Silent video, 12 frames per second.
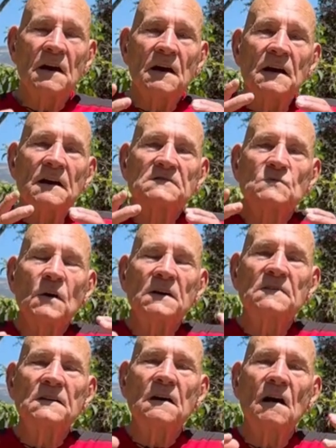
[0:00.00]
it's working
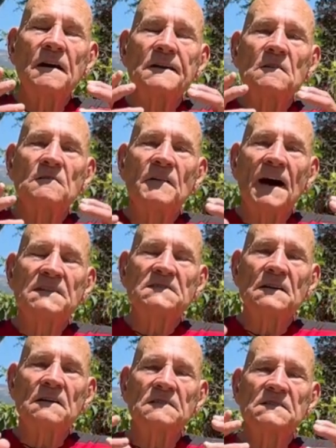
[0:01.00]
the
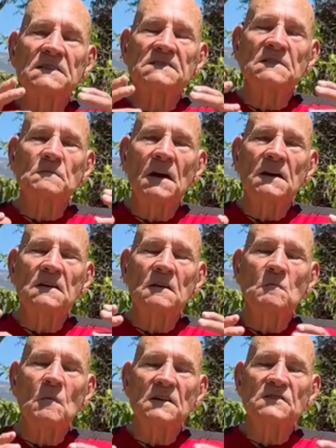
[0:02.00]
cardiovascular system, making it
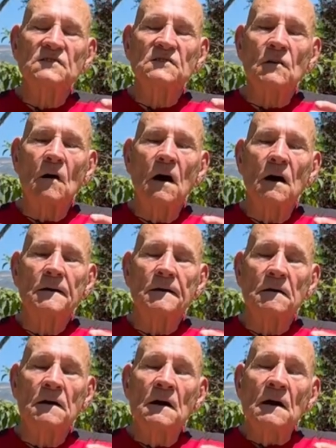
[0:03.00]
much stronger.
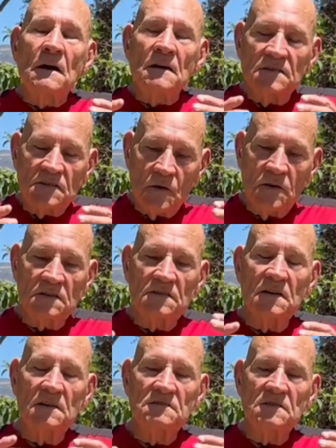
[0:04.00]
So
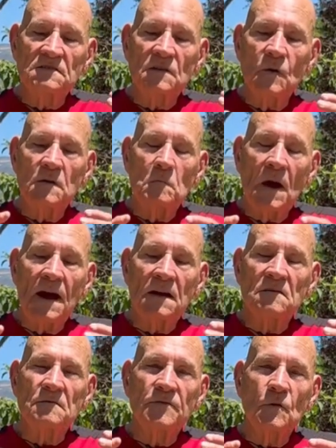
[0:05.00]
it's just going back
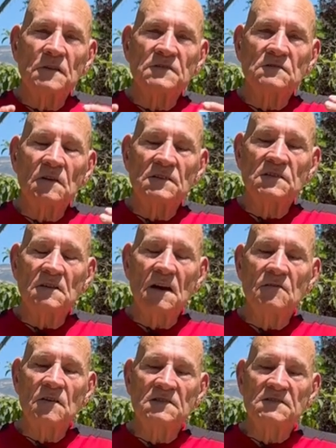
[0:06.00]
and forth, stretching
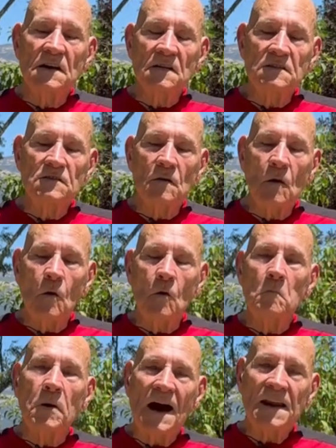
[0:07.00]
every cell in your whole
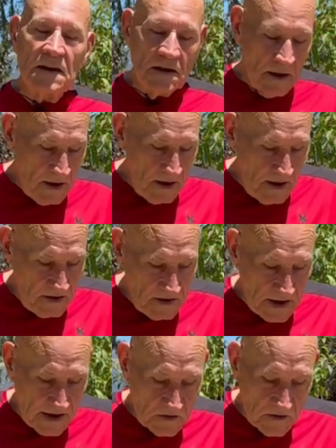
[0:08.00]
body.
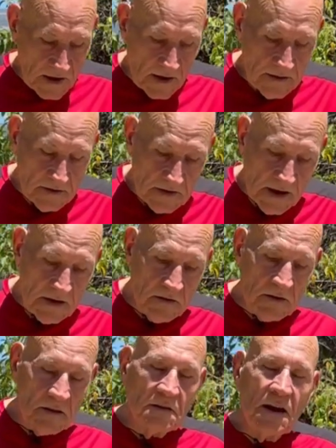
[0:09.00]
Nitric
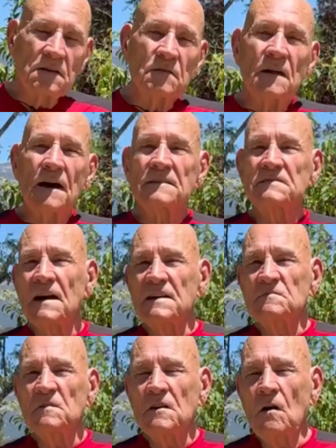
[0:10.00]
oxide has
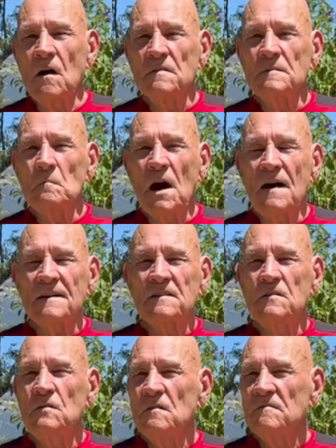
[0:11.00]
been called the
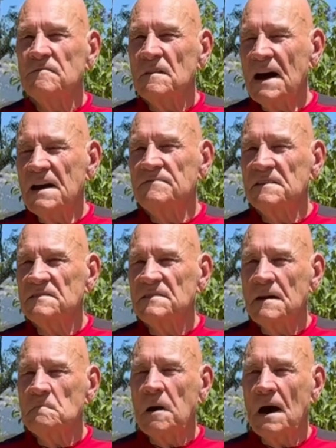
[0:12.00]
molecule of life. It's
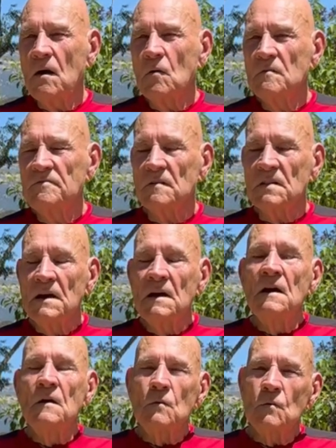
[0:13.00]
that powerful.
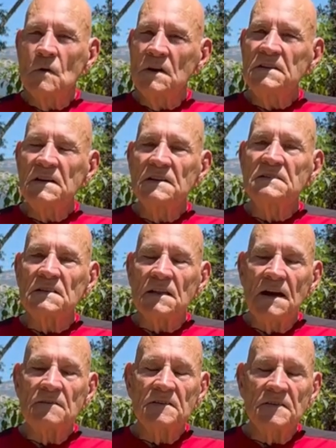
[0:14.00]
It really does a
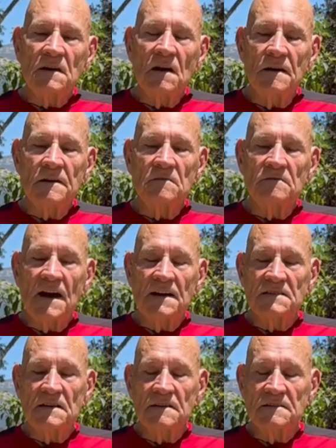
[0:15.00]
lot for the
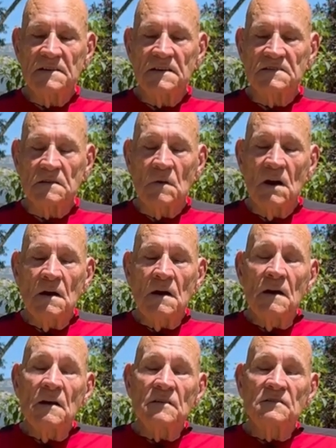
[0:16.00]
cardiovascular system.
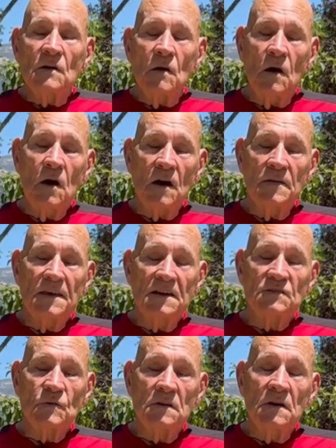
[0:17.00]
So on
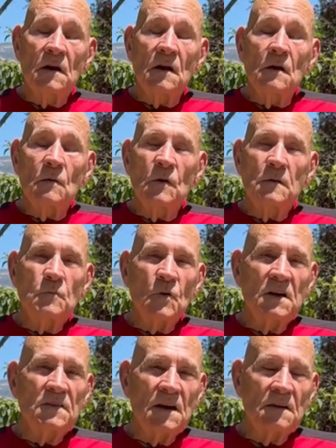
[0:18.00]
this one, we
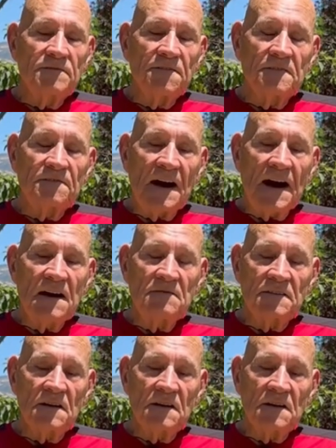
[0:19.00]
breathe in for 5.